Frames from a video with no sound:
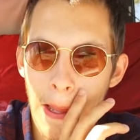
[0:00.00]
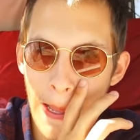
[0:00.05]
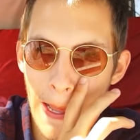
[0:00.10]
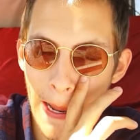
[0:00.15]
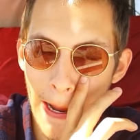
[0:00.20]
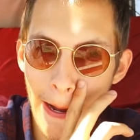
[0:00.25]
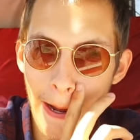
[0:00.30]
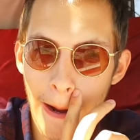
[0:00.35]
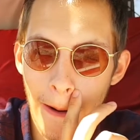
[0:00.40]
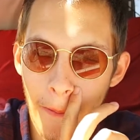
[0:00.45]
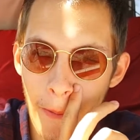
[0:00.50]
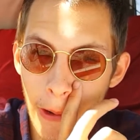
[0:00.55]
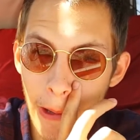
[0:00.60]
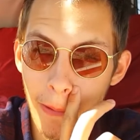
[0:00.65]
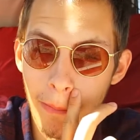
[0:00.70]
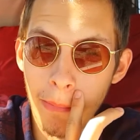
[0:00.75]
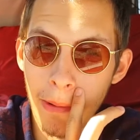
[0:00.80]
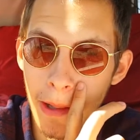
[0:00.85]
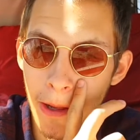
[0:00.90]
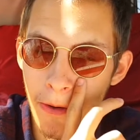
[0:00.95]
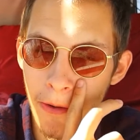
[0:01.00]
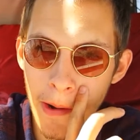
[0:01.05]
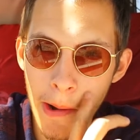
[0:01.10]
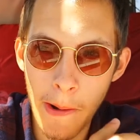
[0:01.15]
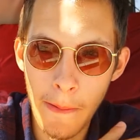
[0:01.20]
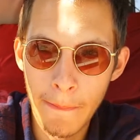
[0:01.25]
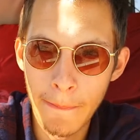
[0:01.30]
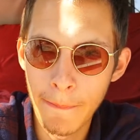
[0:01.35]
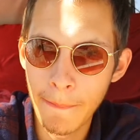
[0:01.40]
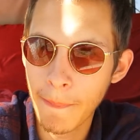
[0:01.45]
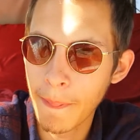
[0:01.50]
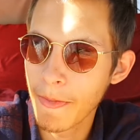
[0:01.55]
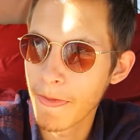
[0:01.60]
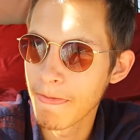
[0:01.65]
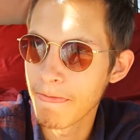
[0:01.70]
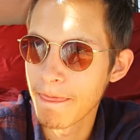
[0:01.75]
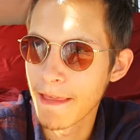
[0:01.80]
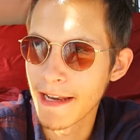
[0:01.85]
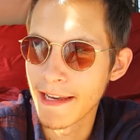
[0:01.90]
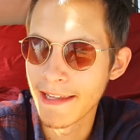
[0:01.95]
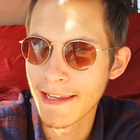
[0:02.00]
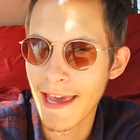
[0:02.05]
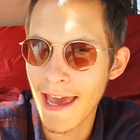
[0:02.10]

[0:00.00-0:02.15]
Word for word: I got real bloated and